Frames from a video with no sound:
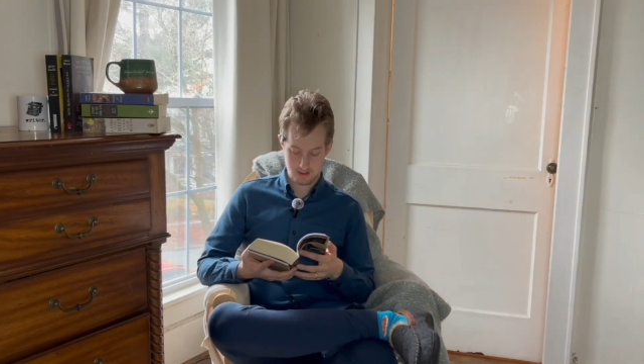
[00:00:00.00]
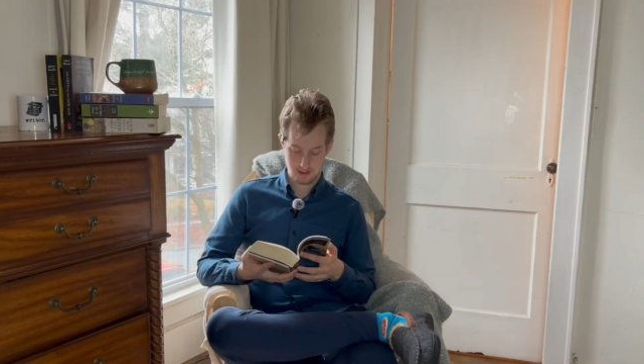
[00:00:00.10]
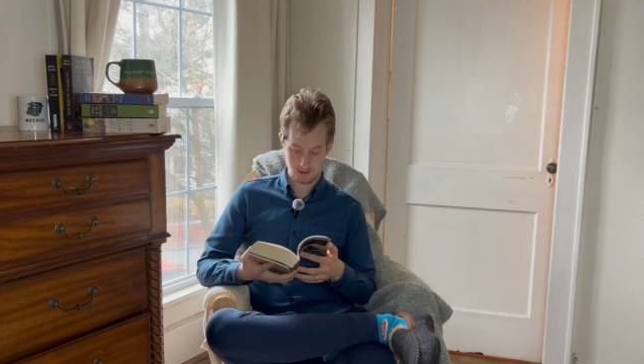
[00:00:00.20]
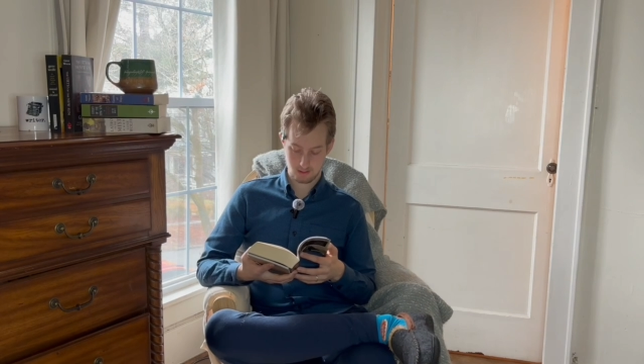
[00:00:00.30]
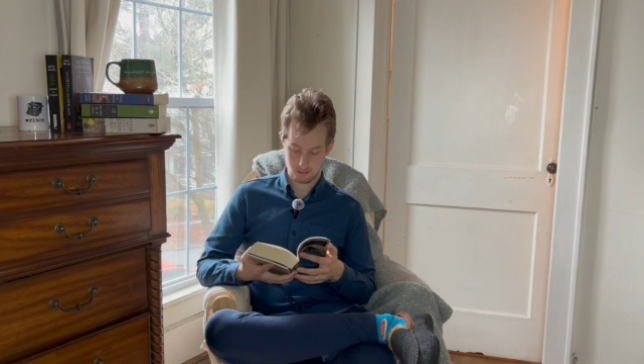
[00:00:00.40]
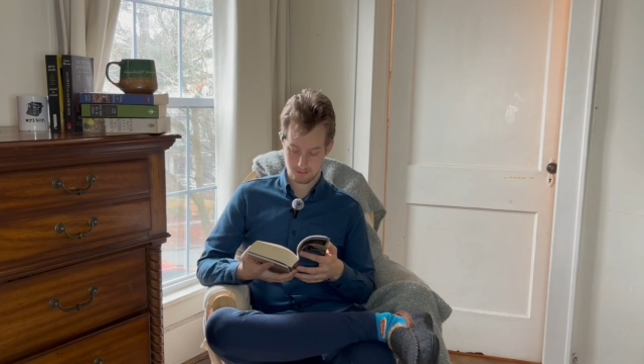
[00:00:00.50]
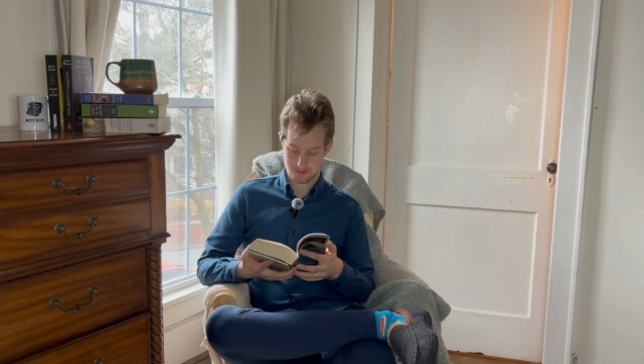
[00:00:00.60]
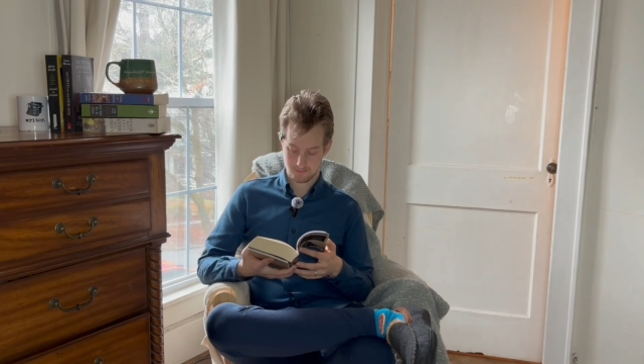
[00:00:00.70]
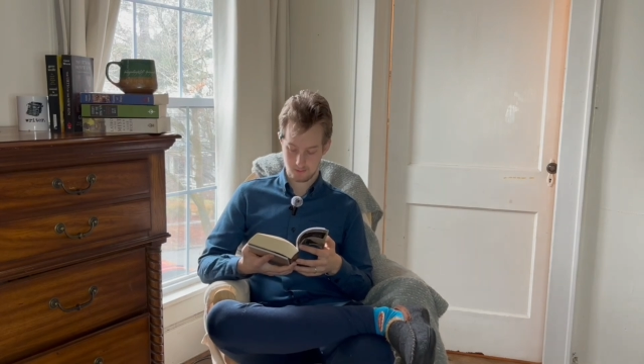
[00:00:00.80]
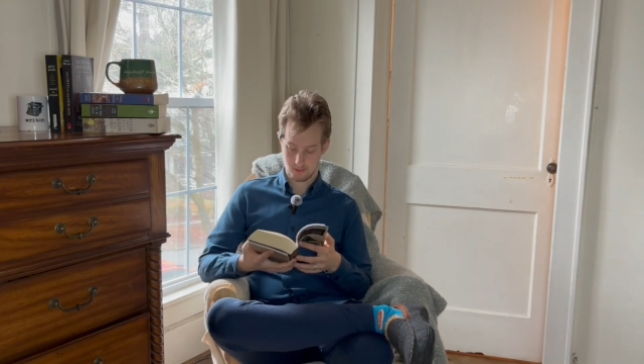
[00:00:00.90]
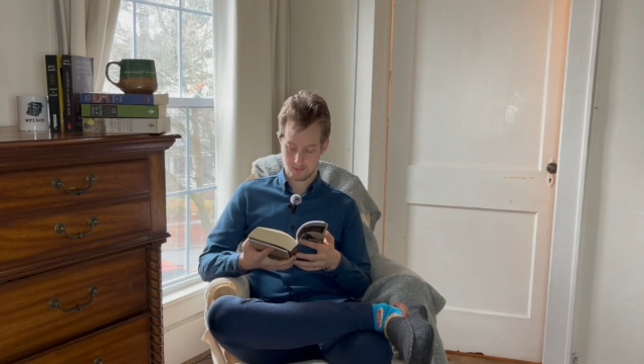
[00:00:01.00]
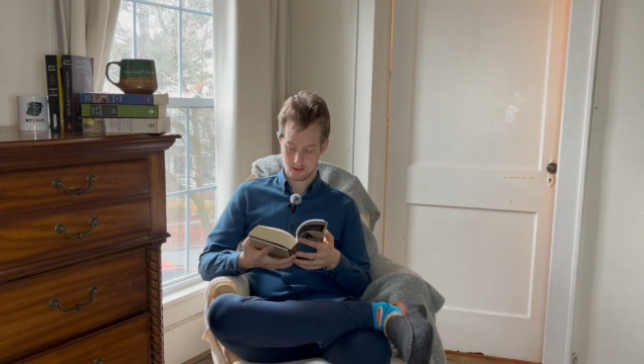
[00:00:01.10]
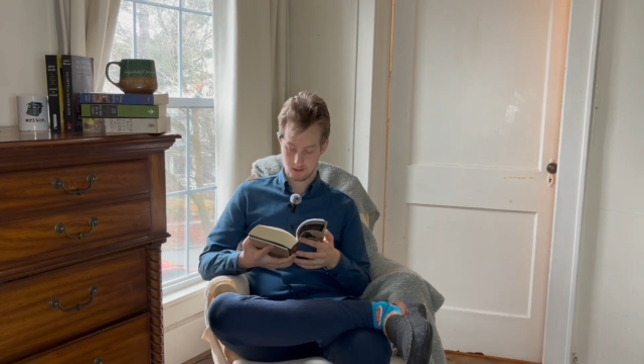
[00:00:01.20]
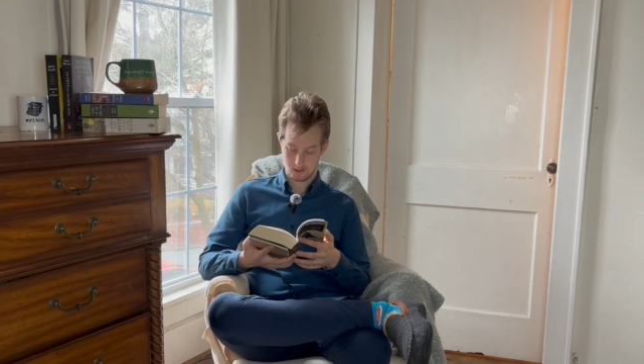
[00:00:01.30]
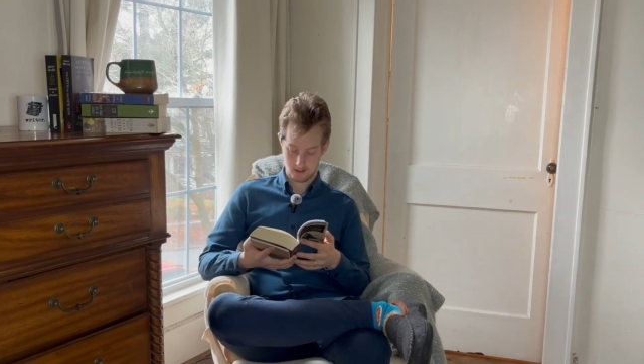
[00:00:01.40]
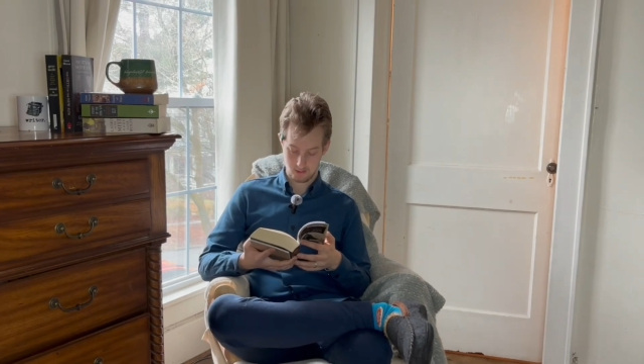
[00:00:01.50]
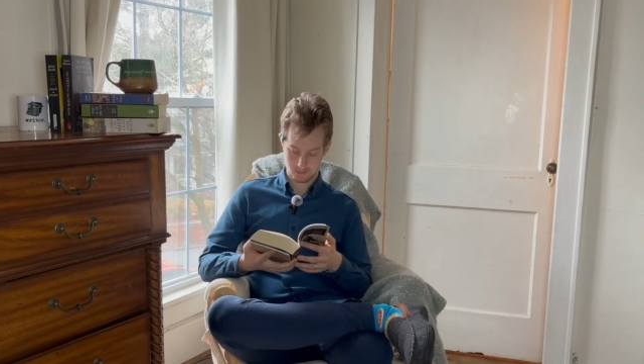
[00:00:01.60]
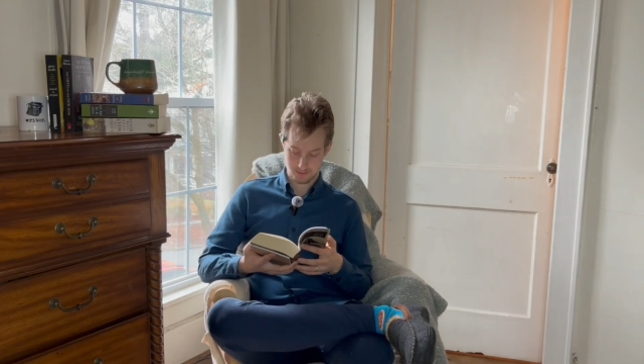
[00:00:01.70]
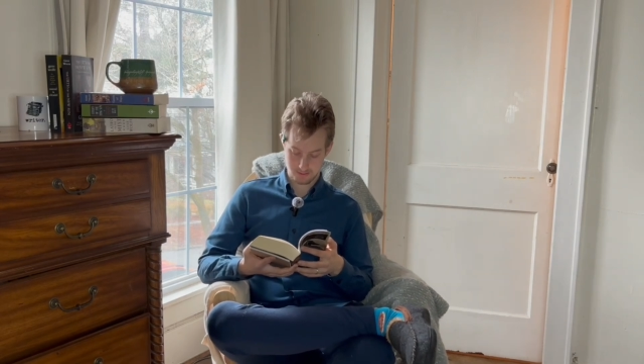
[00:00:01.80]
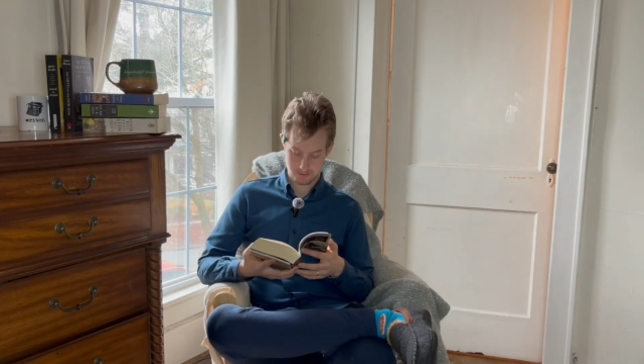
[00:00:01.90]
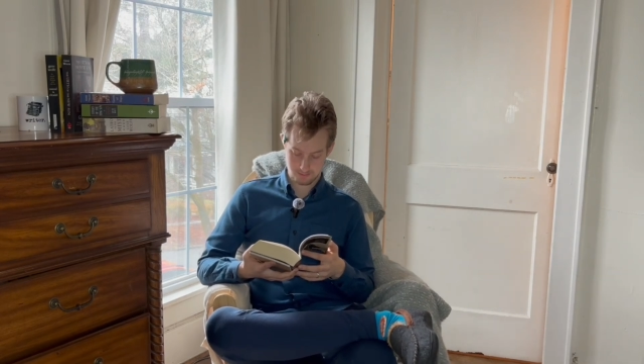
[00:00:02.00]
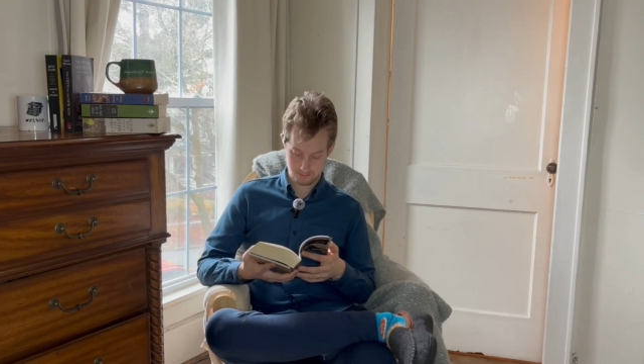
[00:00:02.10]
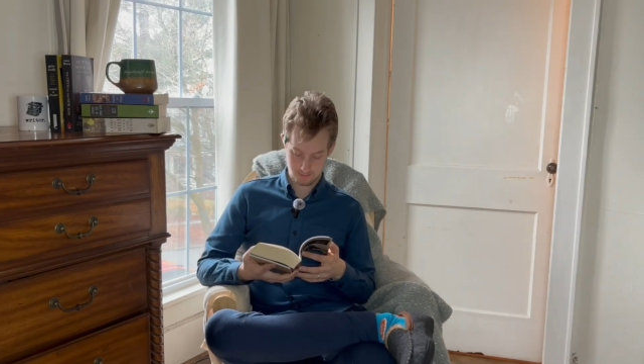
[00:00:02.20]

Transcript: They had a corpse of a woman. Her hair, which was